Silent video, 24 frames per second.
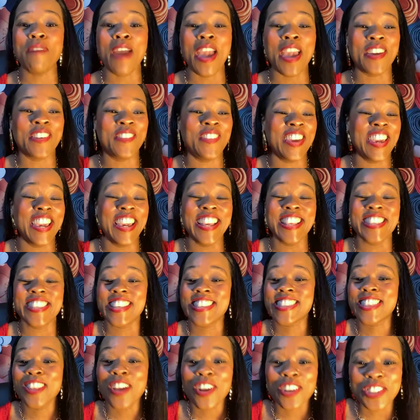Maybe he
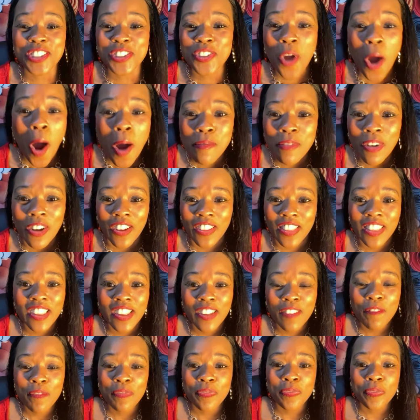just looks normal.
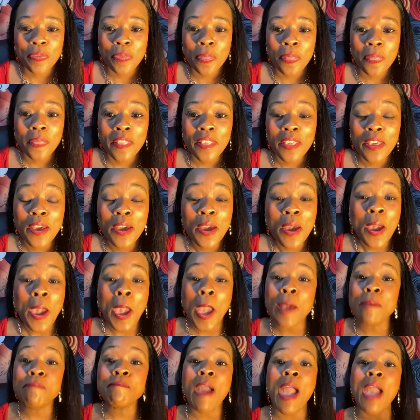
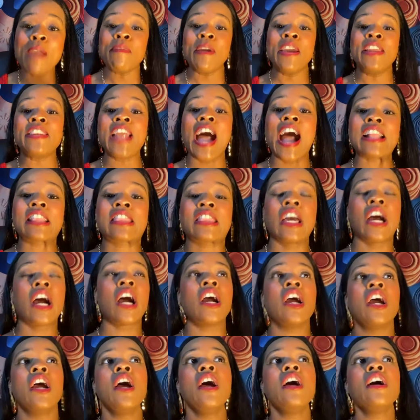He maybe not
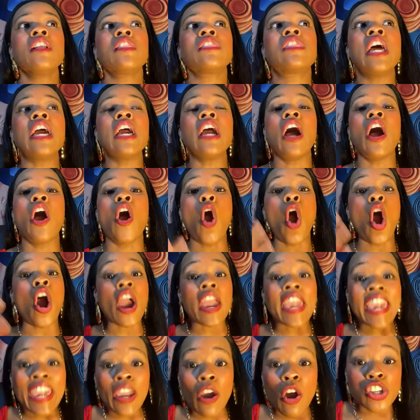the, the uh,
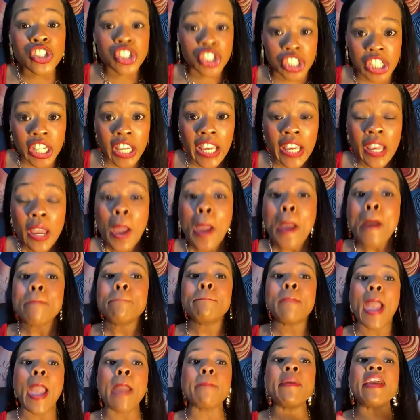or he or she
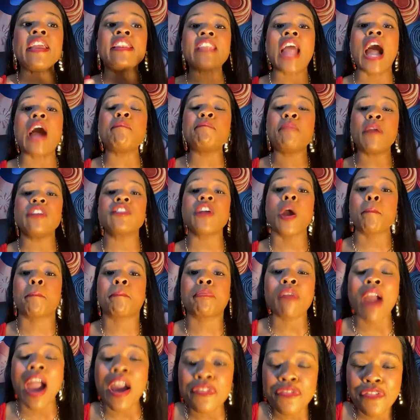maybe not be your
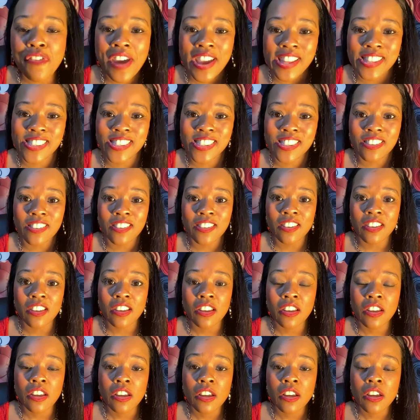preference.
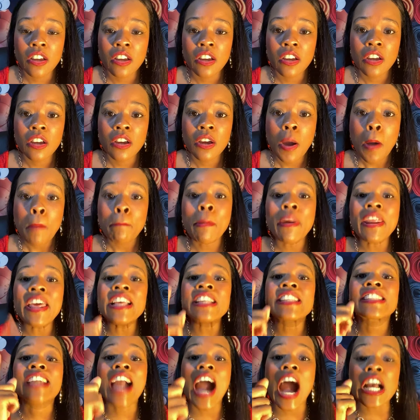But
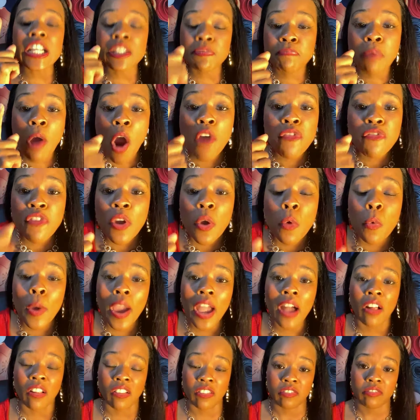it is God's perfect
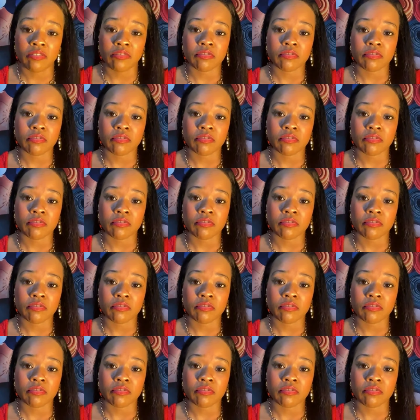will.